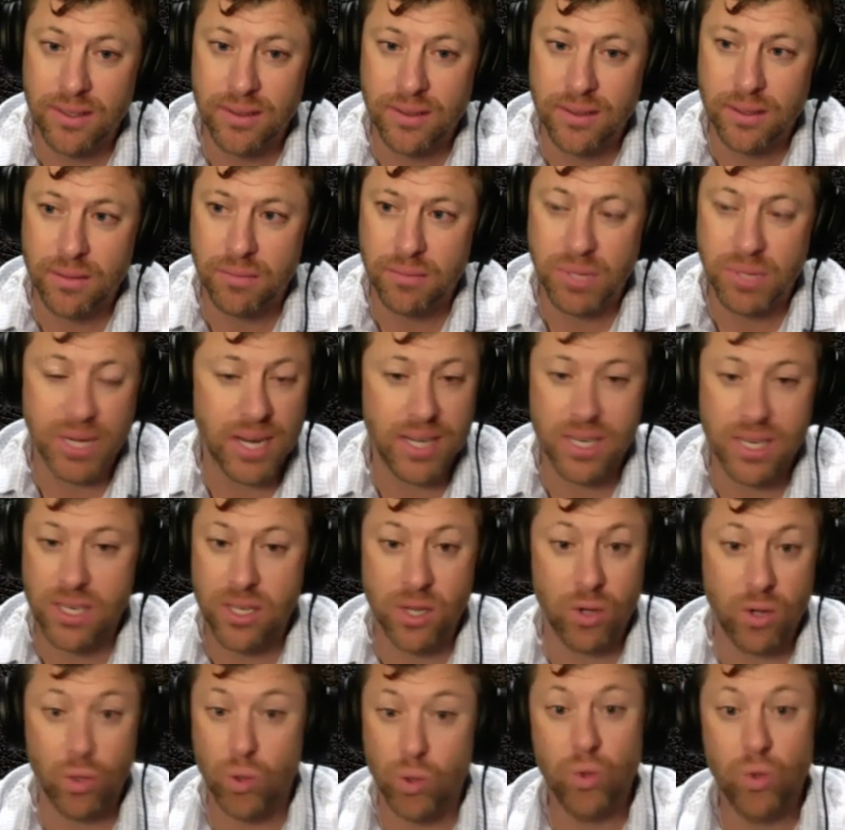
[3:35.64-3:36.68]
But I didn't
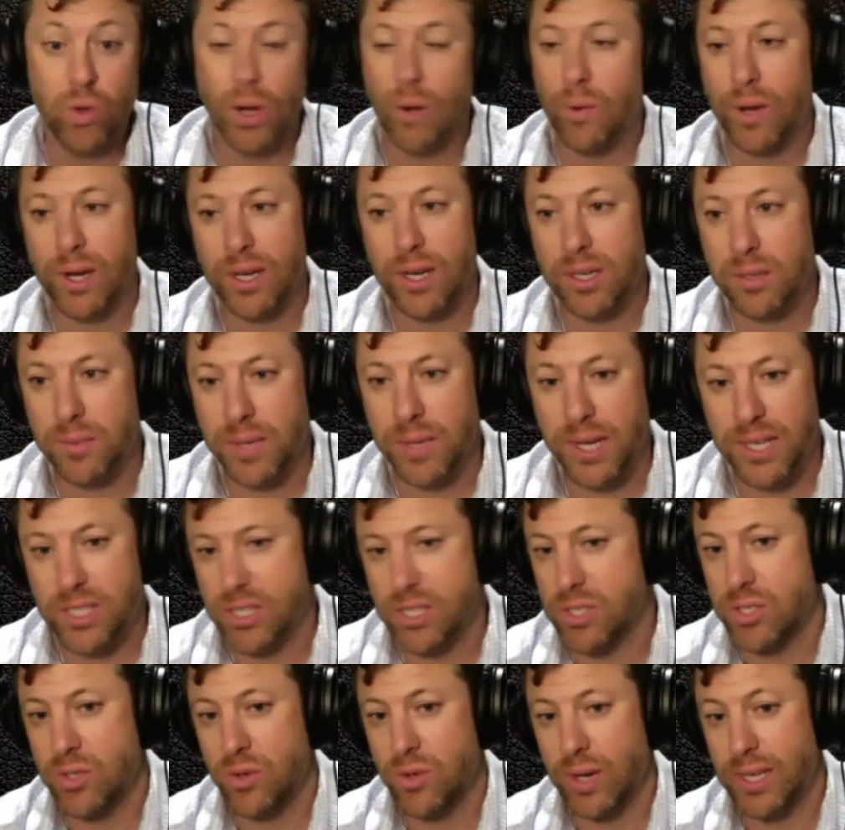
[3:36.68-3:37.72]
know who I wanted to be. I just
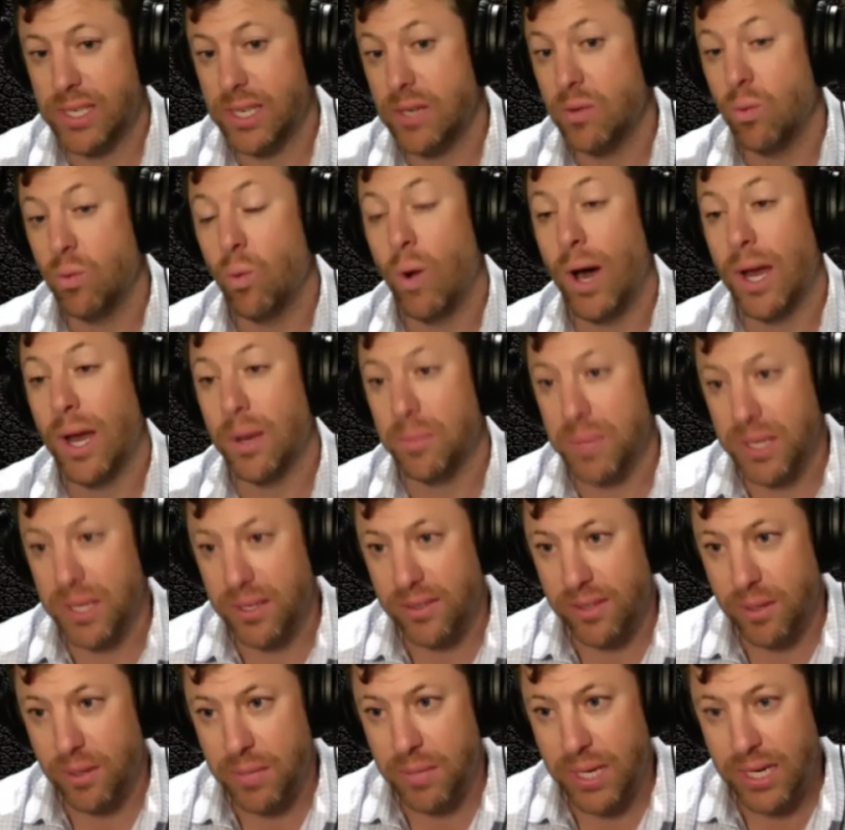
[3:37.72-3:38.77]
knew I didn't want to be
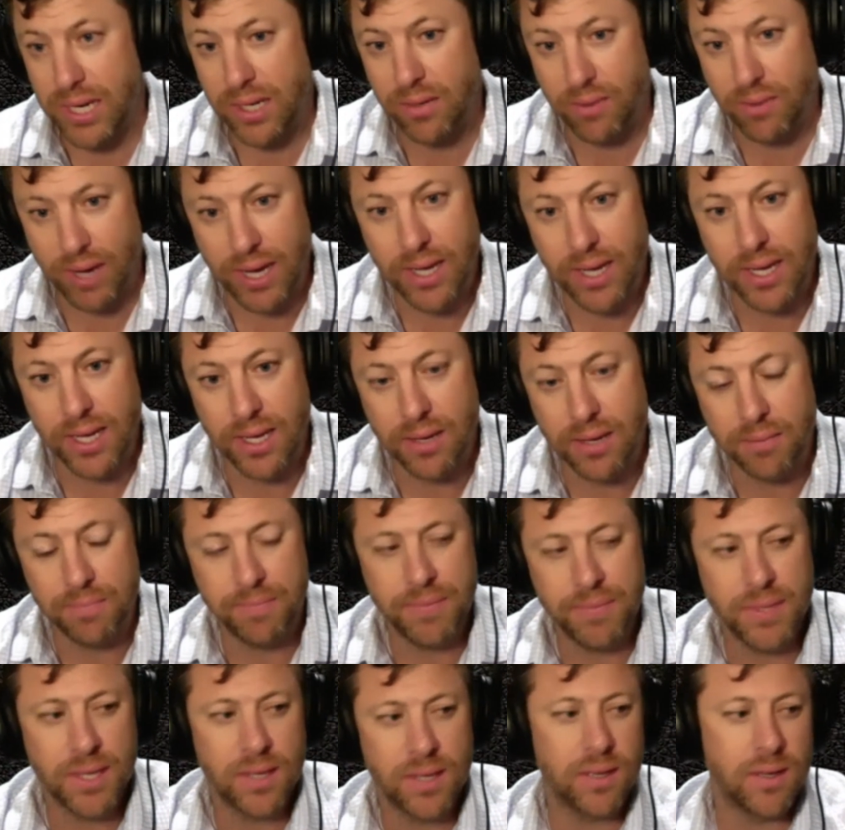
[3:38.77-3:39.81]
somebody, right? Him.
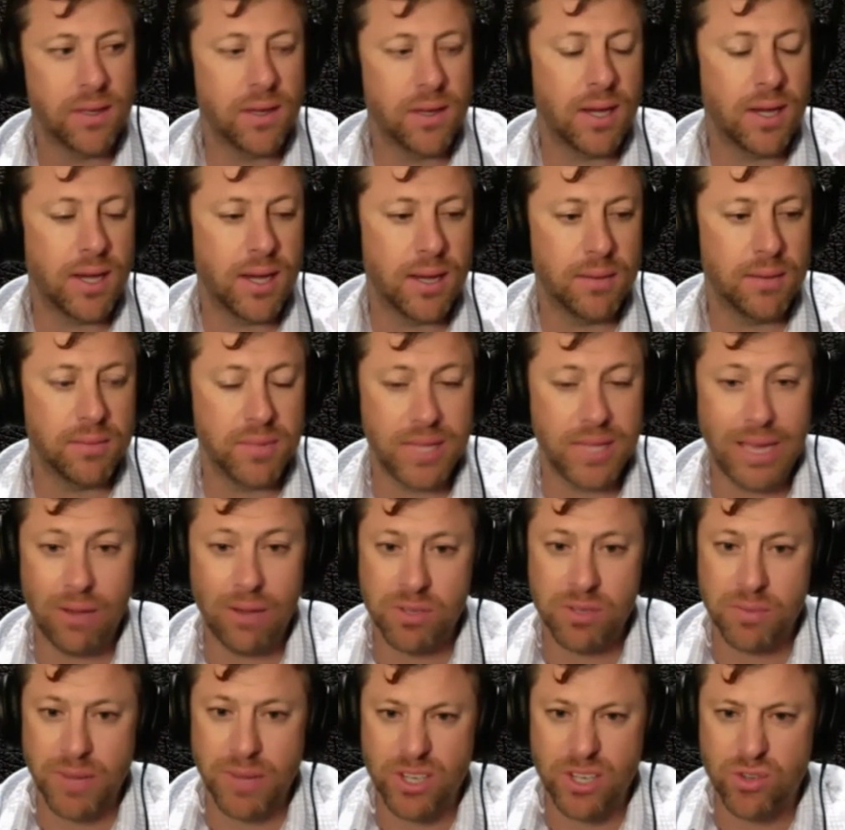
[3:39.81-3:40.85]
That was
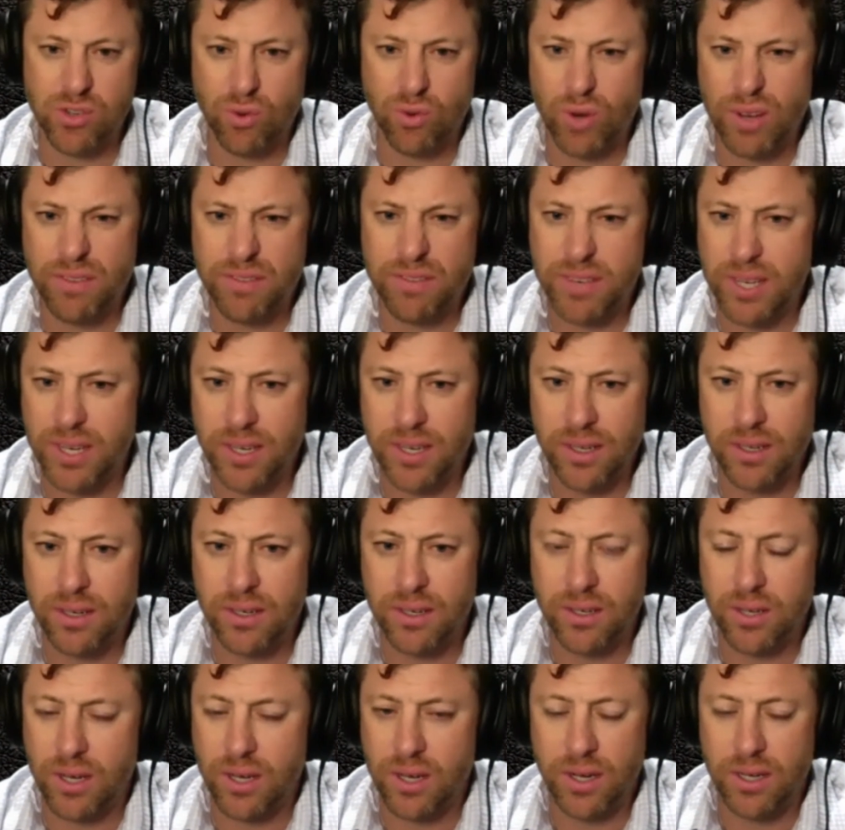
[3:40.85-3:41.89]
my drifted.
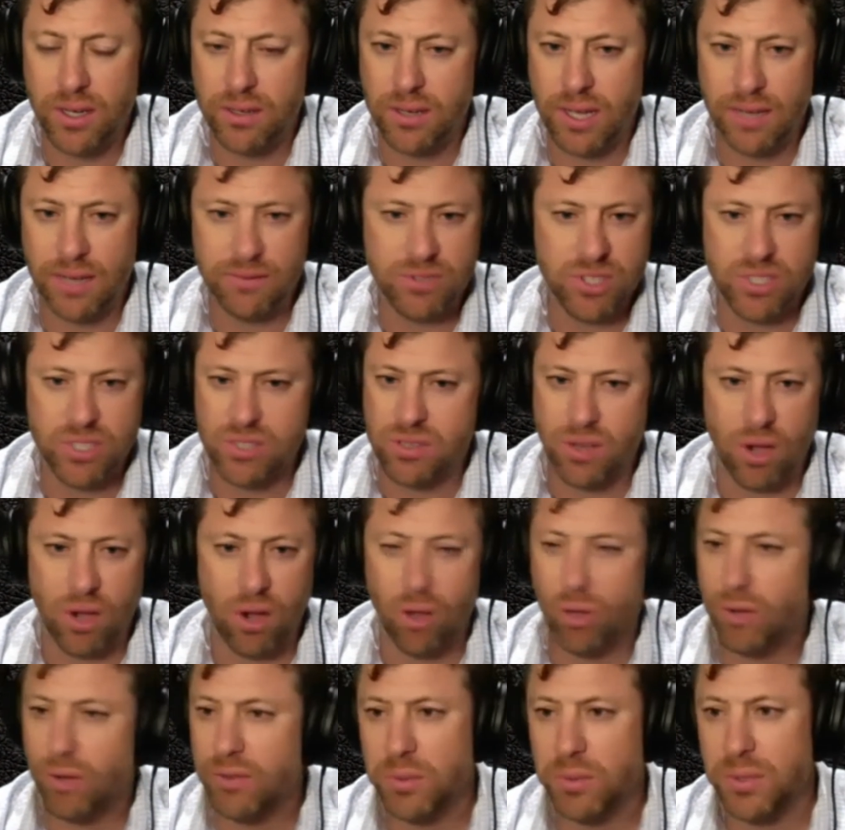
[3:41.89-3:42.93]
I was just all
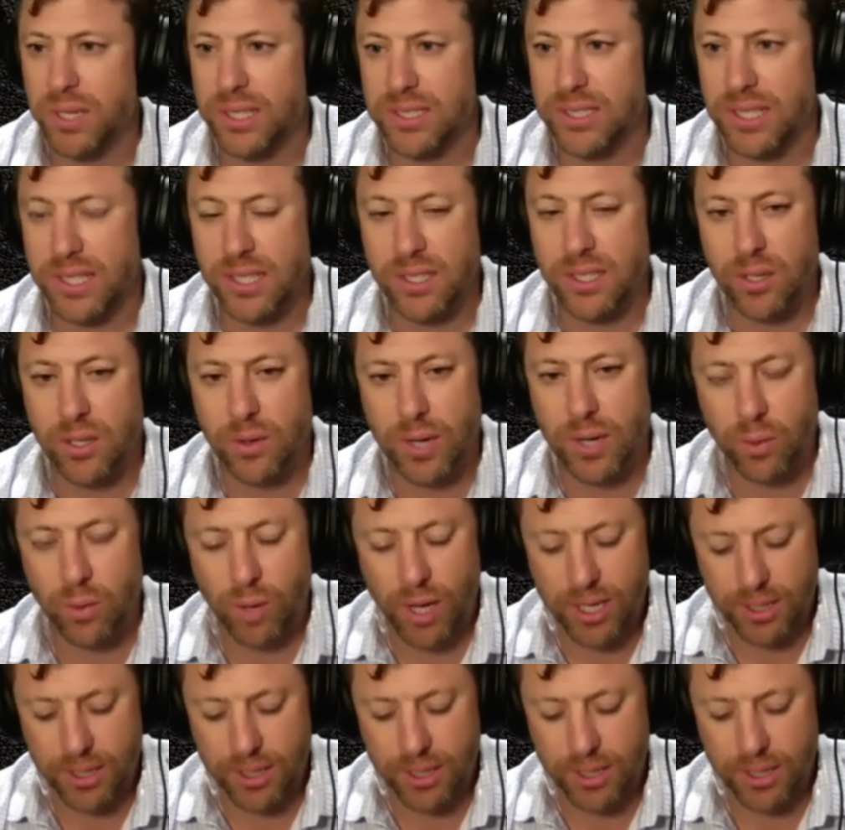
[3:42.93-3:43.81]
over the place. I didn't know what I wanted.